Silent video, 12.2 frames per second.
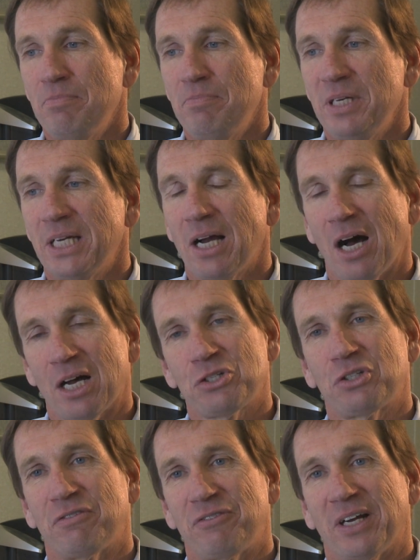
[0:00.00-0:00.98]
be
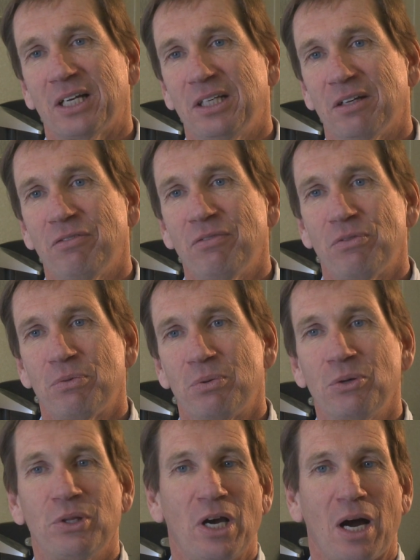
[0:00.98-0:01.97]
cost effective
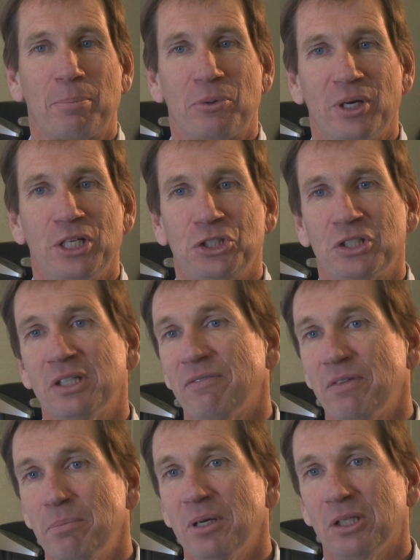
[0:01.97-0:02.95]
through the operation of
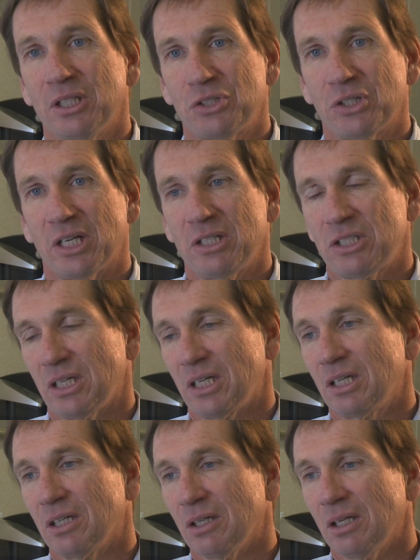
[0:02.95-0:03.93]
the building's life
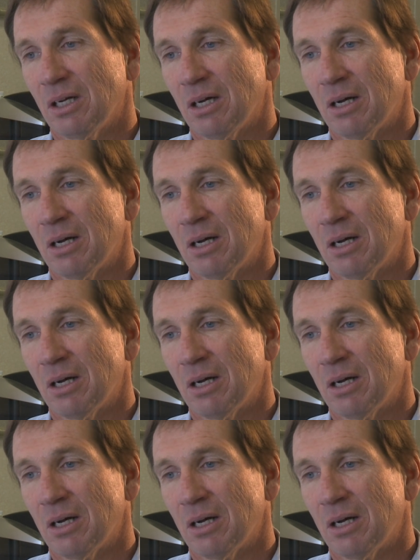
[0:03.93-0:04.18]
cycle.